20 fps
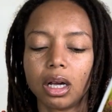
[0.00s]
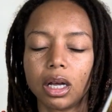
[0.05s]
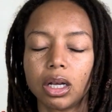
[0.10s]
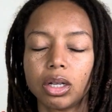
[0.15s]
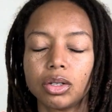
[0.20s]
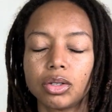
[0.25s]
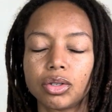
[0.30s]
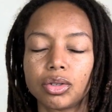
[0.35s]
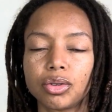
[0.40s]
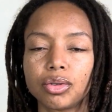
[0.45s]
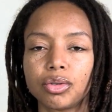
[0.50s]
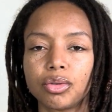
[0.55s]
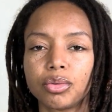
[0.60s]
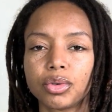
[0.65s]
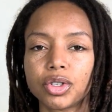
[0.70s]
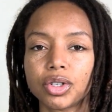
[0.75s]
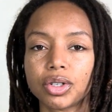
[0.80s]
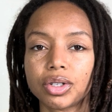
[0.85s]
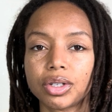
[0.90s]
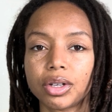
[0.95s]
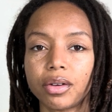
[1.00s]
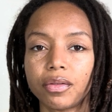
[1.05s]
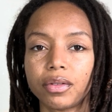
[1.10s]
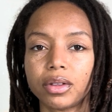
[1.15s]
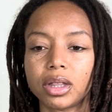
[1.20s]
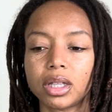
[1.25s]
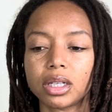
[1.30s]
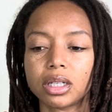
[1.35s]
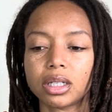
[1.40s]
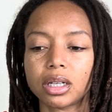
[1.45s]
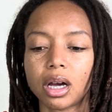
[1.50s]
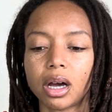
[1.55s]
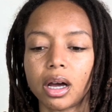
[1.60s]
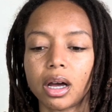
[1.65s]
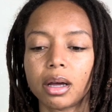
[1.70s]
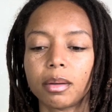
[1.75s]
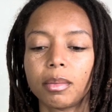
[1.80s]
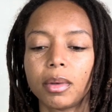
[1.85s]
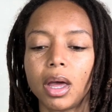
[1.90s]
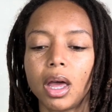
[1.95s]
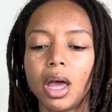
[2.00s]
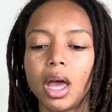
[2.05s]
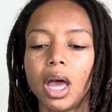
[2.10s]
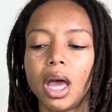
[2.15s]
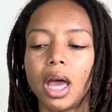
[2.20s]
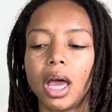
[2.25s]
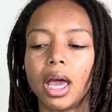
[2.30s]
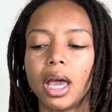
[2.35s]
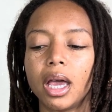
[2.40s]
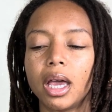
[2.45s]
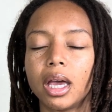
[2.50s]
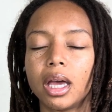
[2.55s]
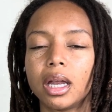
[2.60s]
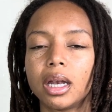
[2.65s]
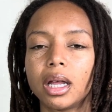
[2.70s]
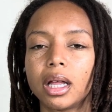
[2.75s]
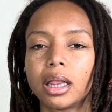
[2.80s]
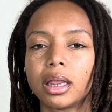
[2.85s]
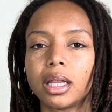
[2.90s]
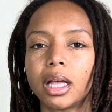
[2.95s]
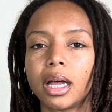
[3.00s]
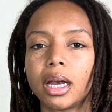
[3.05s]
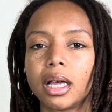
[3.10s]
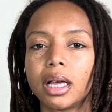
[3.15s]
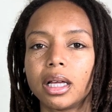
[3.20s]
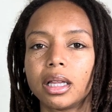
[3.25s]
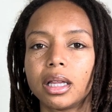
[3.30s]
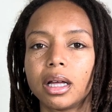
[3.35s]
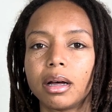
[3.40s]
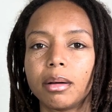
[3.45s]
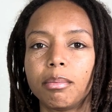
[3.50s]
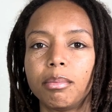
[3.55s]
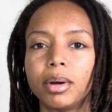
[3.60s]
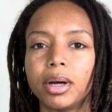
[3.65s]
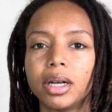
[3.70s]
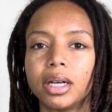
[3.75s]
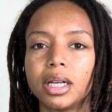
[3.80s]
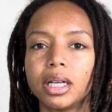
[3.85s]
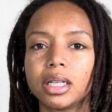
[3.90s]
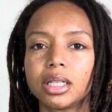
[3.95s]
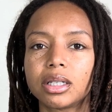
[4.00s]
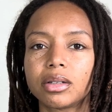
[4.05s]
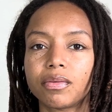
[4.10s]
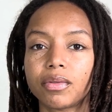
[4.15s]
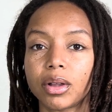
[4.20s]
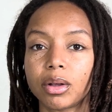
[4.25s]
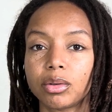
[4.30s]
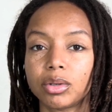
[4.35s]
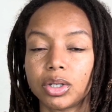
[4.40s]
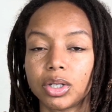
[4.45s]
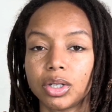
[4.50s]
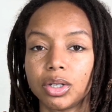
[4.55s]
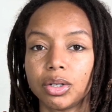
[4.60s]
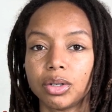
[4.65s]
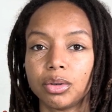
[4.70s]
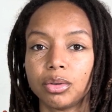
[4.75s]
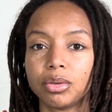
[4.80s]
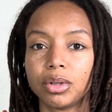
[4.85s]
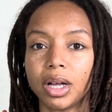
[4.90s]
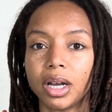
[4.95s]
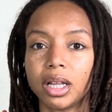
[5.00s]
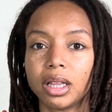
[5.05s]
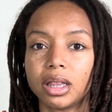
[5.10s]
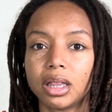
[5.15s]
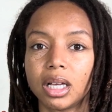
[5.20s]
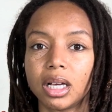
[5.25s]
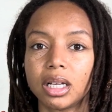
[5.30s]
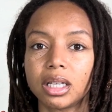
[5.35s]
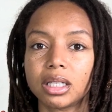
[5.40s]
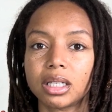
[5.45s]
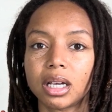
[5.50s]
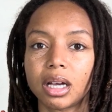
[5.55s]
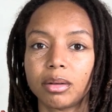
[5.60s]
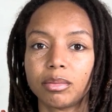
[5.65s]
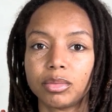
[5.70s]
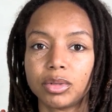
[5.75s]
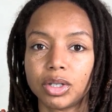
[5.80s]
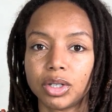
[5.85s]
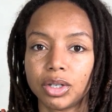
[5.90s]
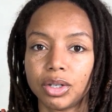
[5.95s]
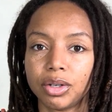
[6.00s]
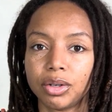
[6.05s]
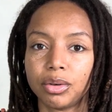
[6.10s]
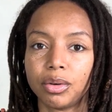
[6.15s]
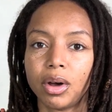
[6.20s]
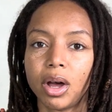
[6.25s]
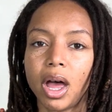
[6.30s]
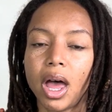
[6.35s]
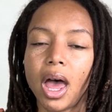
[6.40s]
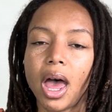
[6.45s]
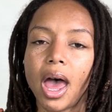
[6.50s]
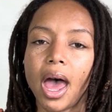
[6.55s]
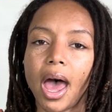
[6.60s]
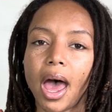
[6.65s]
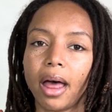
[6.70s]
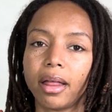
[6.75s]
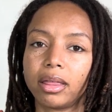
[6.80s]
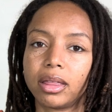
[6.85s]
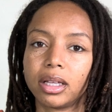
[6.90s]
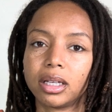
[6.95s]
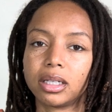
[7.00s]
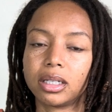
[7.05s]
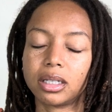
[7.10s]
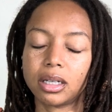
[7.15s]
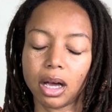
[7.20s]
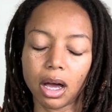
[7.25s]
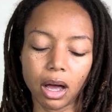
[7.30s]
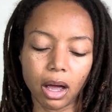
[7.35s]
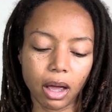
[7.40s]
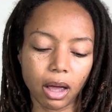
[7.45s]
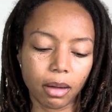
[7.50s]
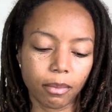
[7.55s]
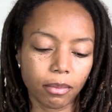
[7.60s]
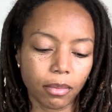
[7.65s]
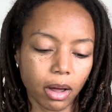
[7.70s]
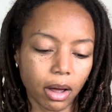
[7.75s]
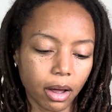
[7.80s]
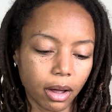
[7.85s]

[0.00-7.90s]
in tune with yourself at this time and letting the abundance flow to you, letting things come to you at this time.